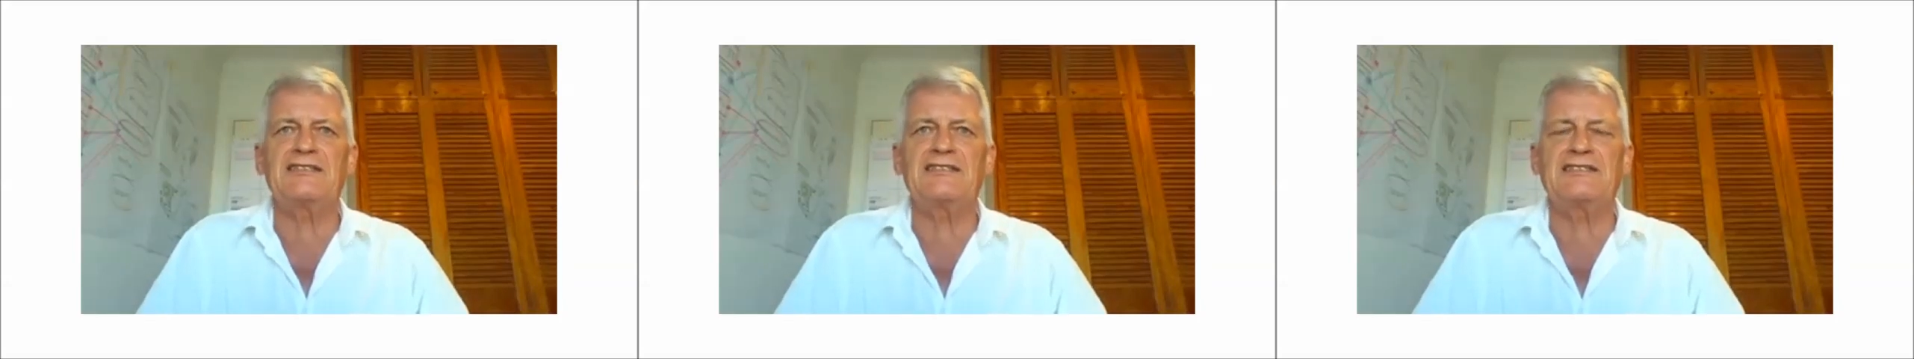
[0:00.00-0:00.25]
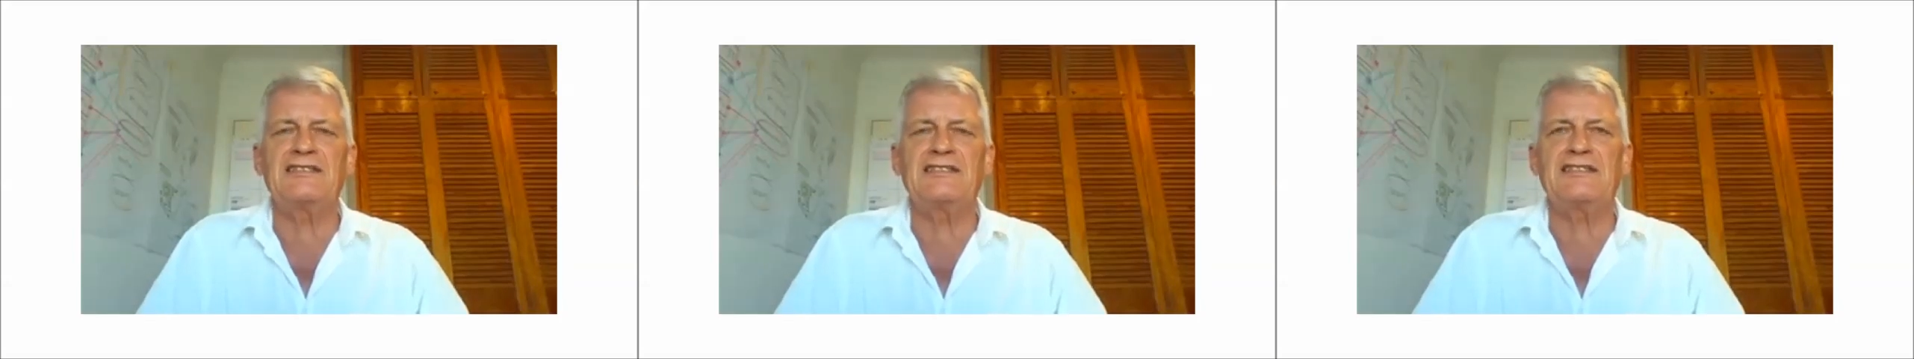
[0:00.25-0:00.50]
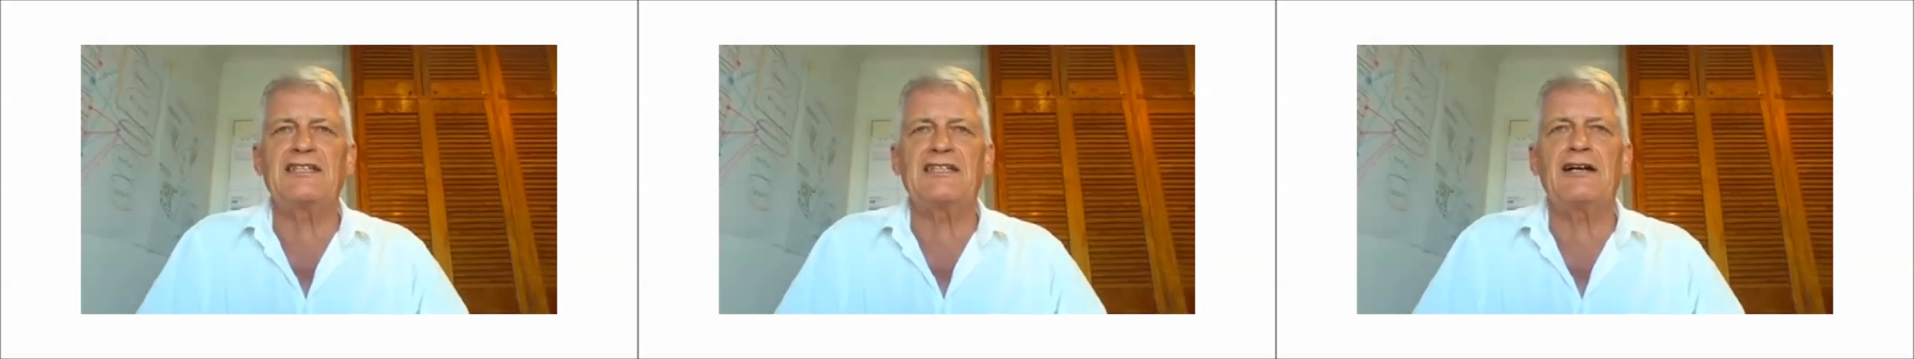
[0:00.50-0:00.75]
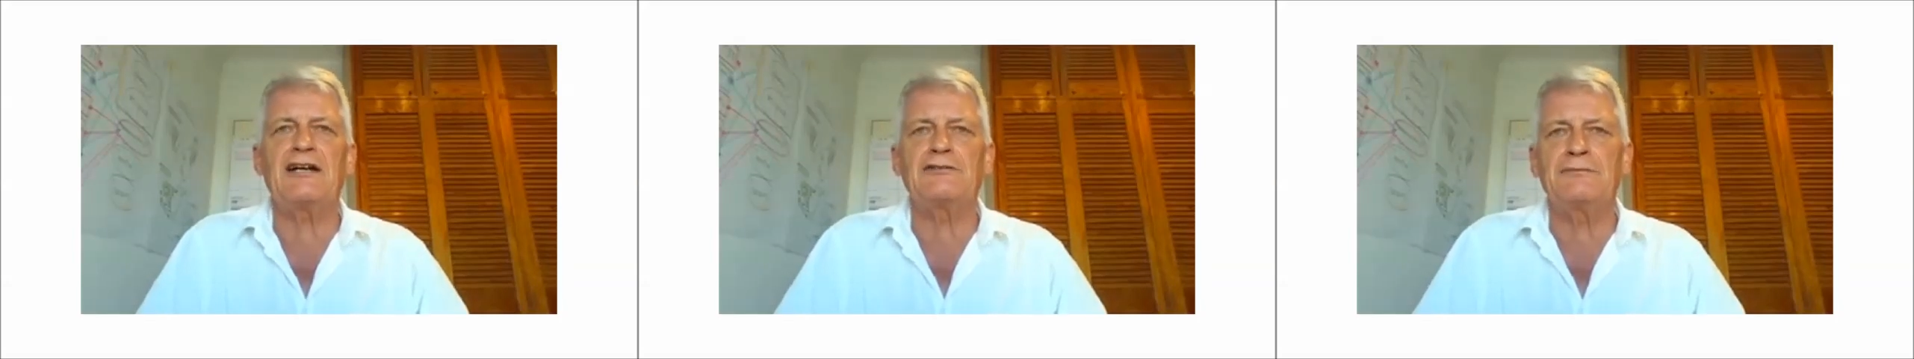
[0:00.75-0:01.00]
This is
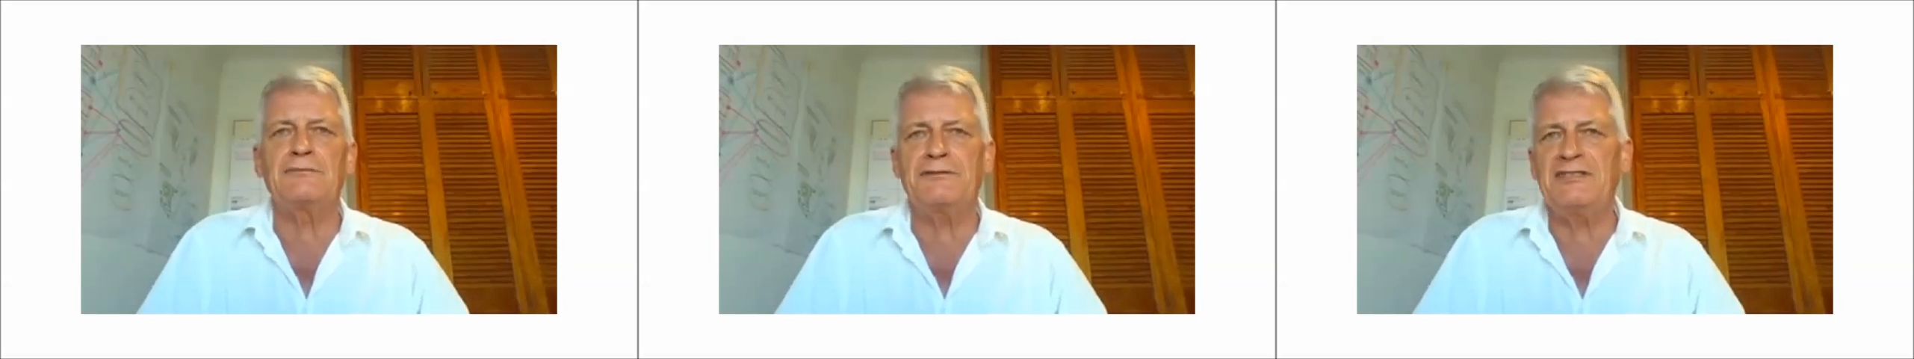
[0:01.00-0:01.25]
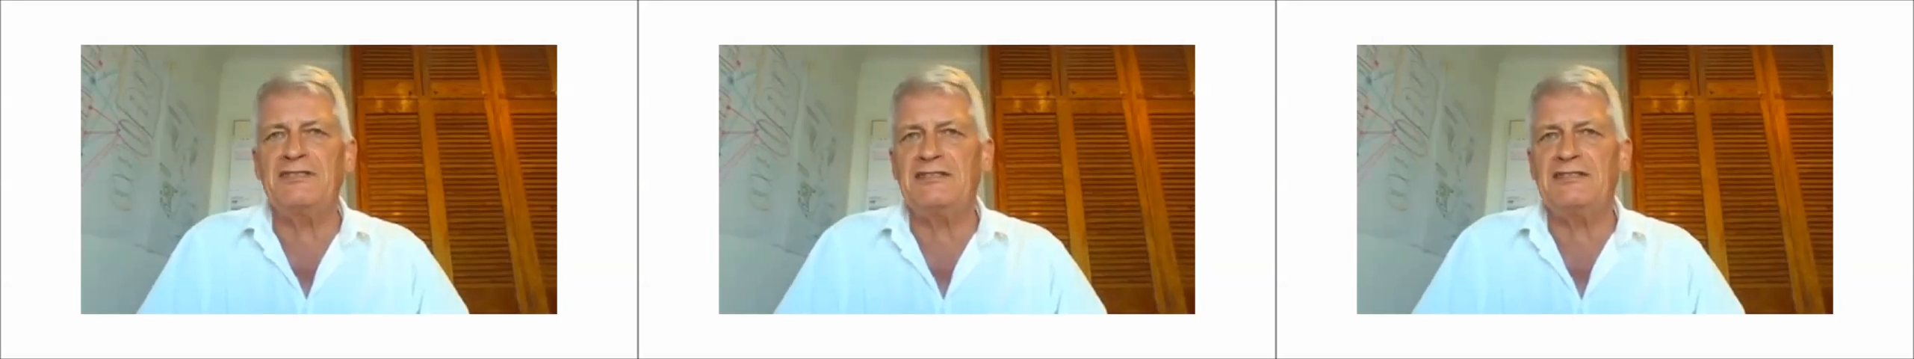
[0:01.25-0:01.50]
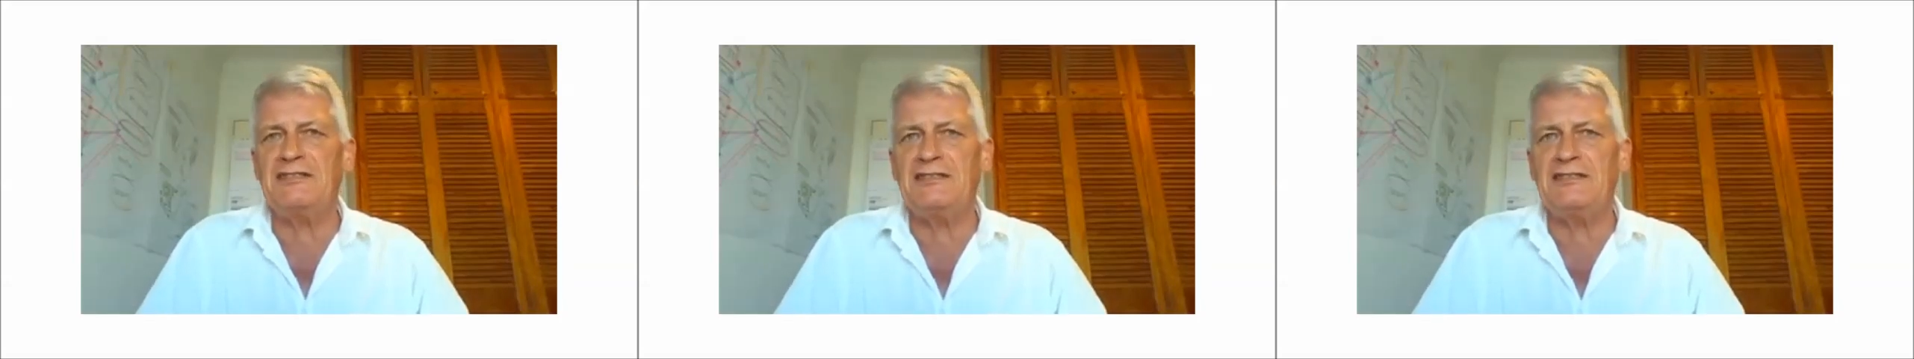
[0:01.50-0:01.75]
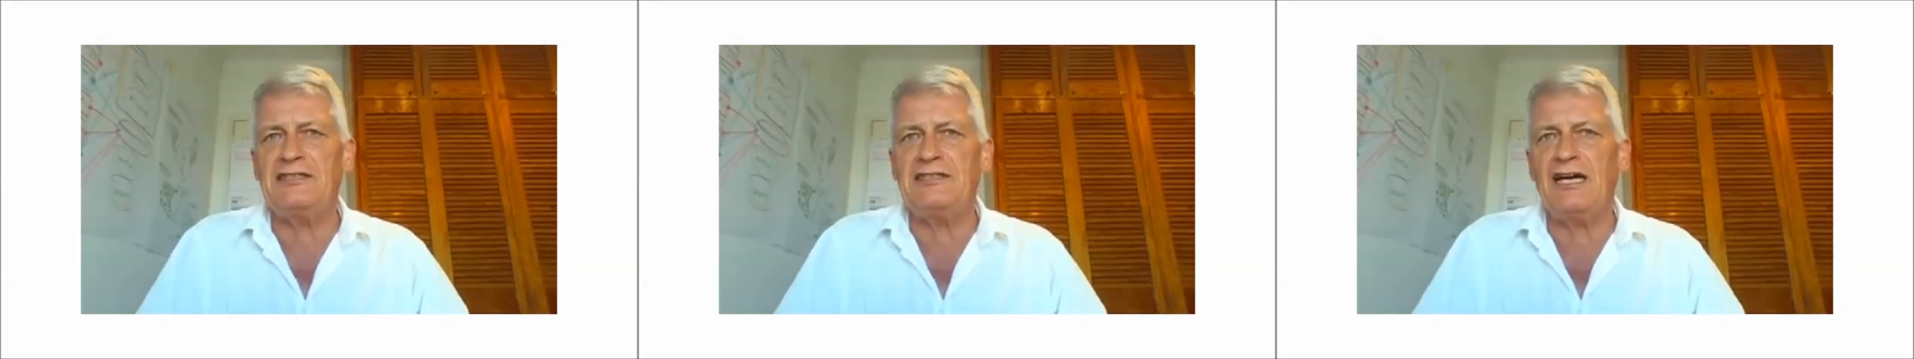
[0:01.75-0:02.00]

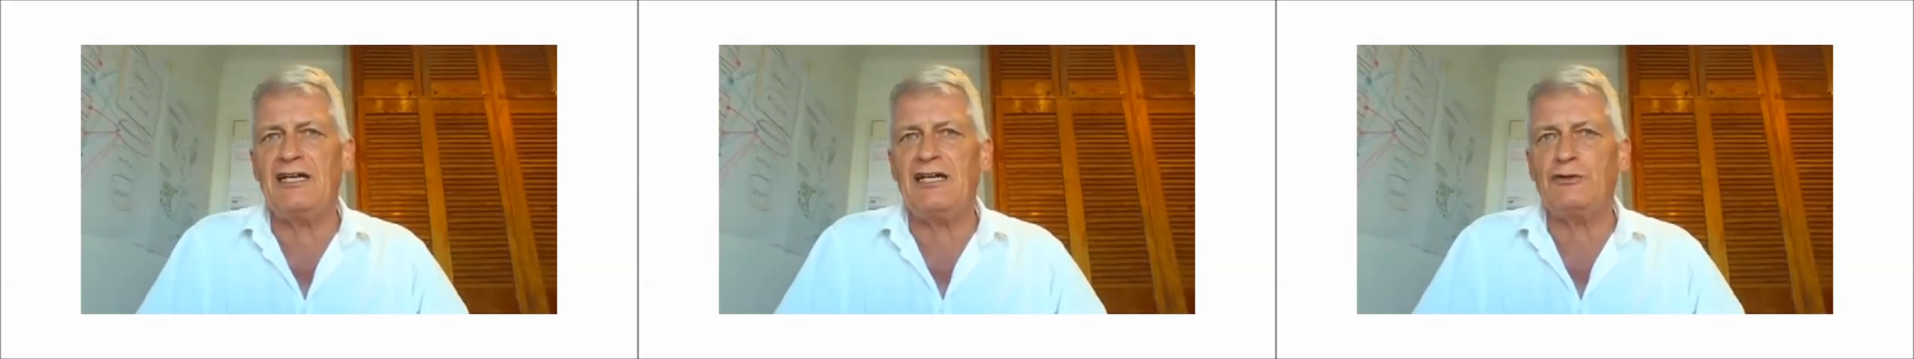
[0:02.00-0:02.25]
accountability